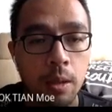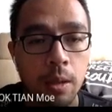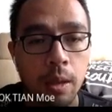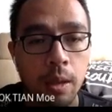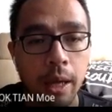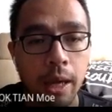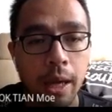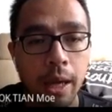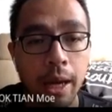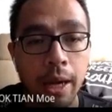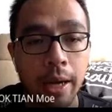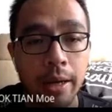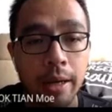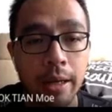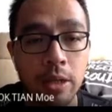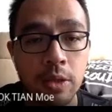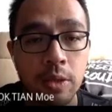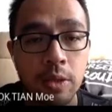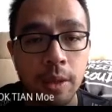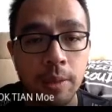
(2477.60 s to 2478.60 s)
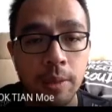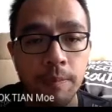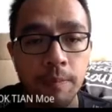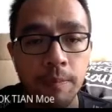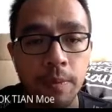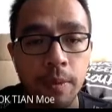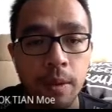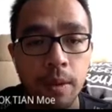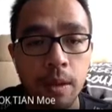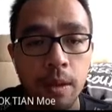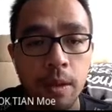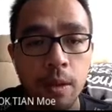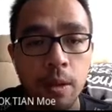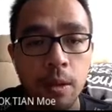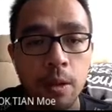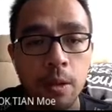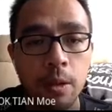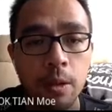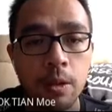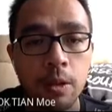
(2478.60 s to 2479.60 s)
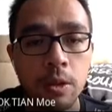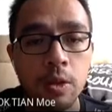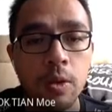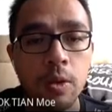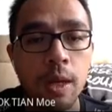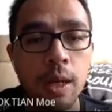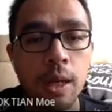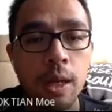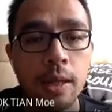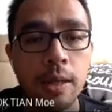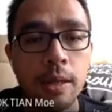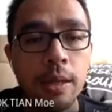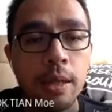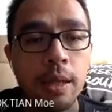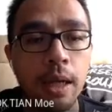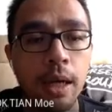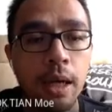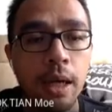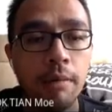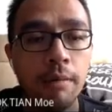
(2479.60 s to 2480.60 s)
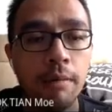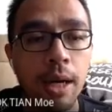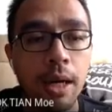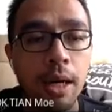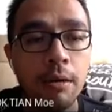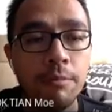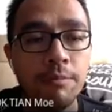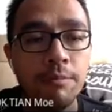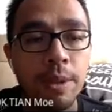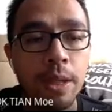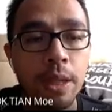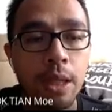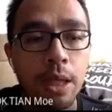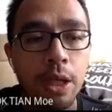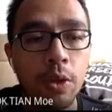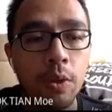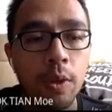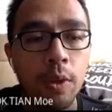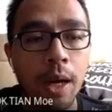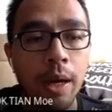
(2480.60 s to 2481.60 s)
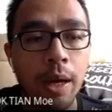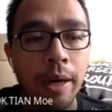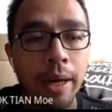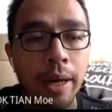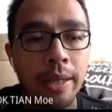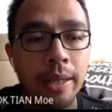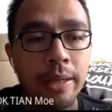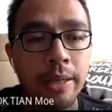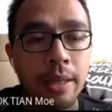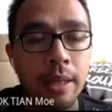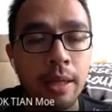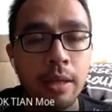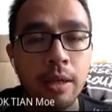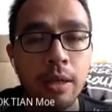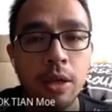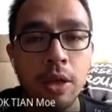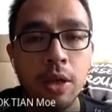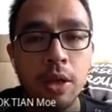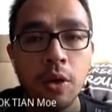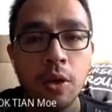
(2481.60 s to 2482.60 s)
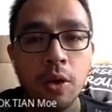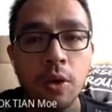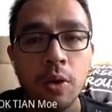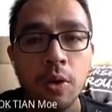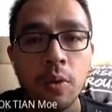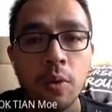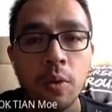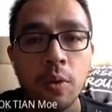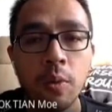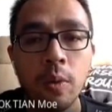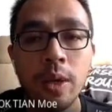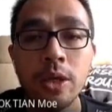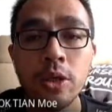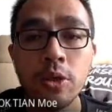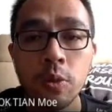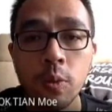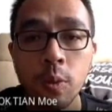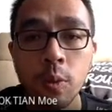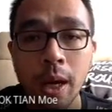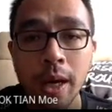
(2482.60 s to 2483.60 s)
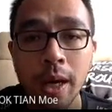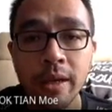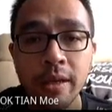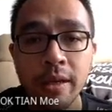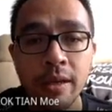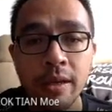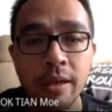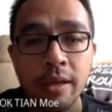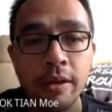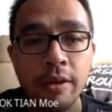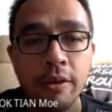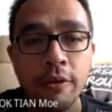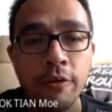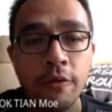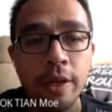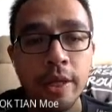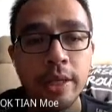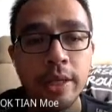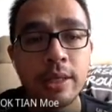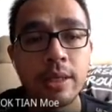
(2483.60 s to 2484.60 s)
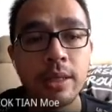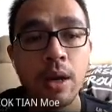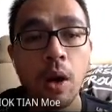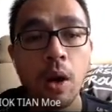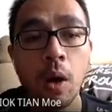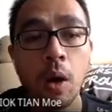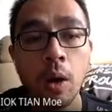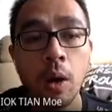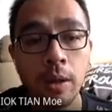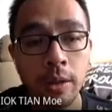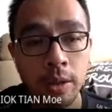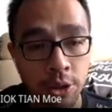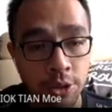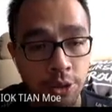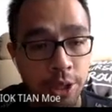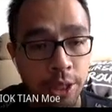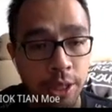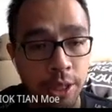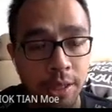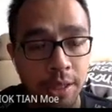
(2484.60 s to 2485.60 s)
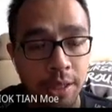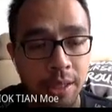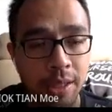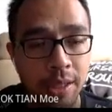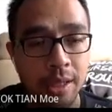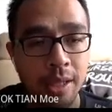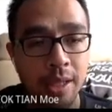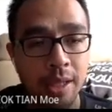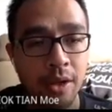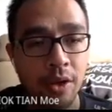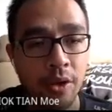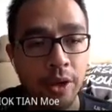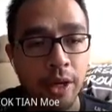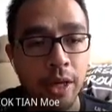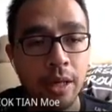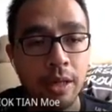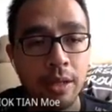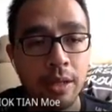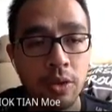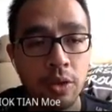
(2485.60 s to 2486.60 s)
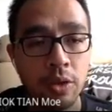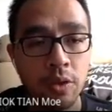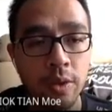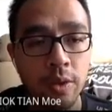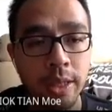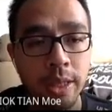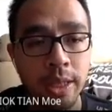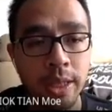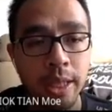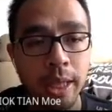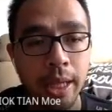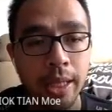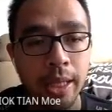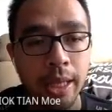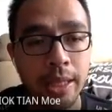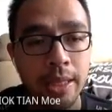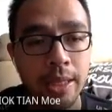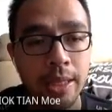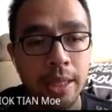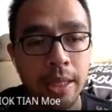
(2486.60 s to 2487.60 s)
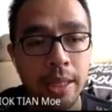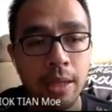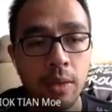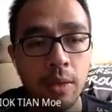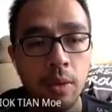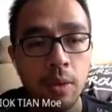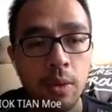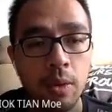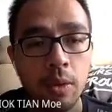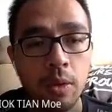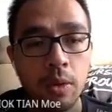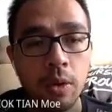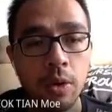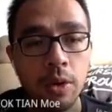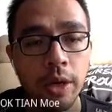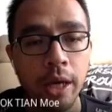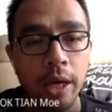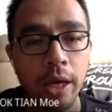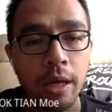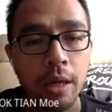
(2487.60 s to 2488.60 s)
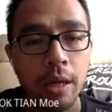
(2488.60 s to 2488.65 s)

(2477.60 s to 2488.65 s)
and this one. So among PQRS, which one fits all three? Okay, so you see that actually, okay,